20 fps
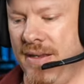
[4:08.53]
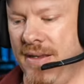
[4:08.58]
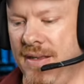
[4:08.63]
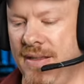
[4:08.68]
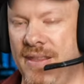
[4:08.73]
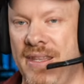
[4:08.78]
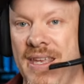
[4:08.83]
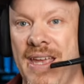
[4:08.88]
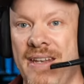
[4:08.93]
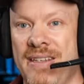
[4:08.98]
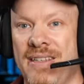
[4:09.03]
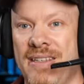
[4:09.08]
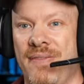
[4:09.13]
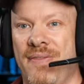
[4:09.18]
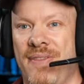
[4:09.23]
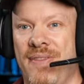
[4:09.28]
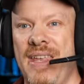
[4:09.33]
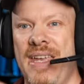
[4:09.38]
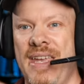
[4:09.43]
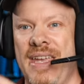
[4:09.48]
the end of
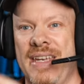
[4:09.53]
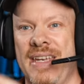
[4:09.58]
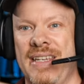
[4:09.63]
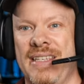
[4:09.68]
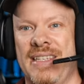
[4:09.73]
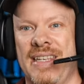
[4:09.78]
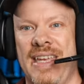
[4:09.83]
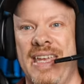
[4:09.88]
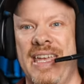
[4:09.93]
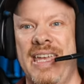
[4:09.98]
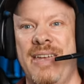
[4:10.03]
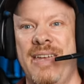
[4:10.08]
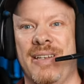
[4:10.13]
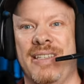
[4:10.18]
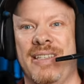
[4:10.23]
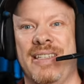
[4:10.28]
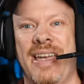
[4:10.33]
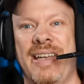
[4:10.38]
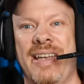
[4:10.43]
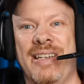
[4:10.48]
this
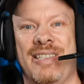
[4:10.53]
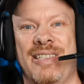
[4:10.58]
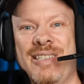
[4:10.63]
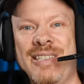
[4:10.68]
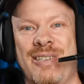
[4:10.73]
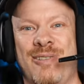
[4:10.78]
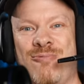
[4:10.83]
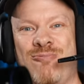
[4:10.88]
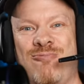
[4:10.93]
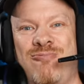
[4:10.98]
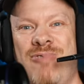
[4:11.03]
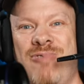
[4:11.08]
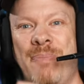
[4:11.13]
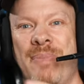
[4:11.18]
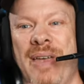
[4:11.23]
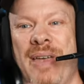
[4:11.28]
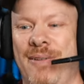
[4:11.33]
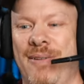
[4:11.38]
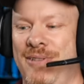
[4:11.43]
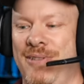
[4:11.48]
irritates the crap
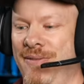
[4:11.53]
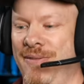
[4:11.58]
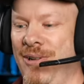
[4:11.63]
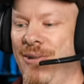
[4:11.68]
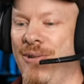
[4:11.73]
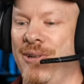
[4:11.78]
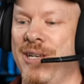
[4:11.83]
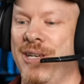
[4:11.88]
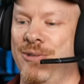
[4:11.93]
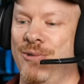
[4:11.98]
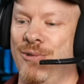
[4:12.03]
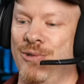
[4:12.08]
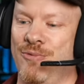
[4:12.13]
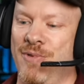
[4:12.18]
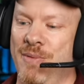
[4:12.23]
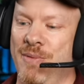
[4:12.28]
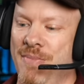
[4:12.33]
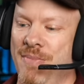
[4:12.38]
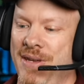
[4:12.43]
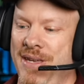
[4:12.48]
out of you like it does
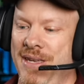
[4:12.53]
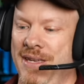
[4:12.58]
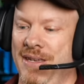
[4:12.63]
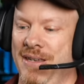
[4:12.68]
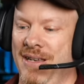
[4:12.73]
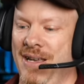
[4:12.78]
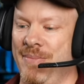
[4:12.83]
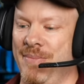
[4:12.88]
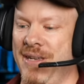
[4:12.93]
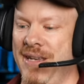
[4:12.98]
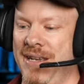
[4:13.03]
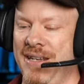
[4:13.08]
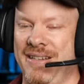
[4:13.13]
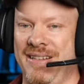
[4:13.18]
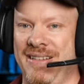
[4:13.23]
with me. I mean,